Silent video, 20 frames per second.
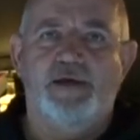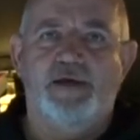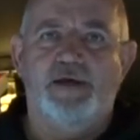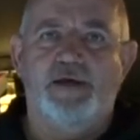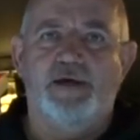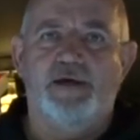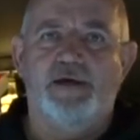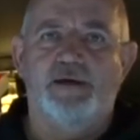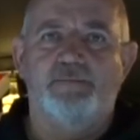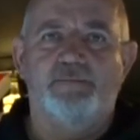
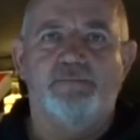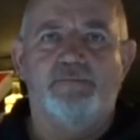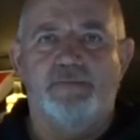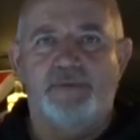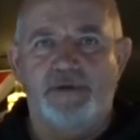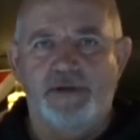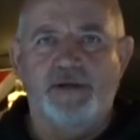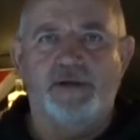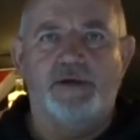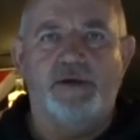And
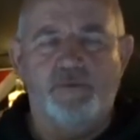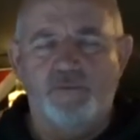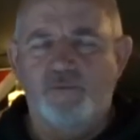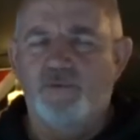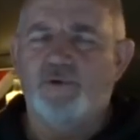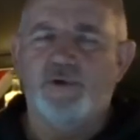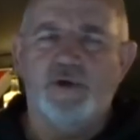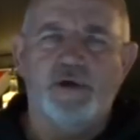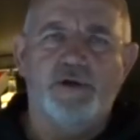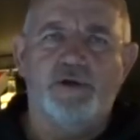again,
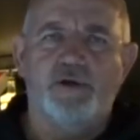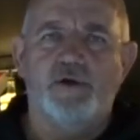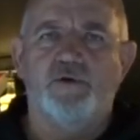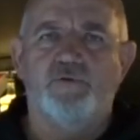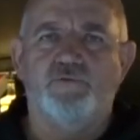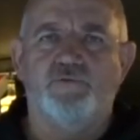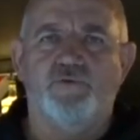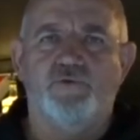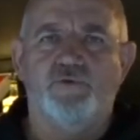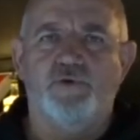we'll kind of go
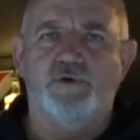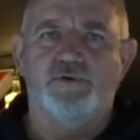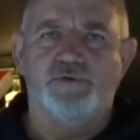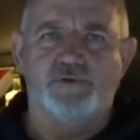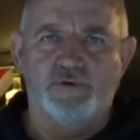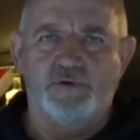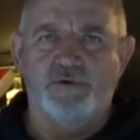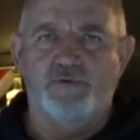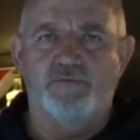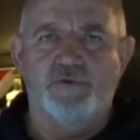through those
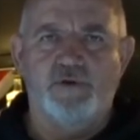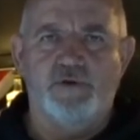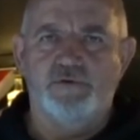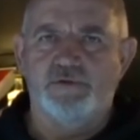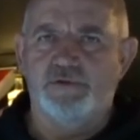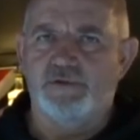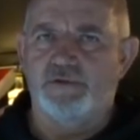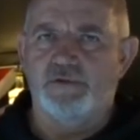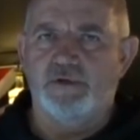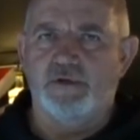and cover those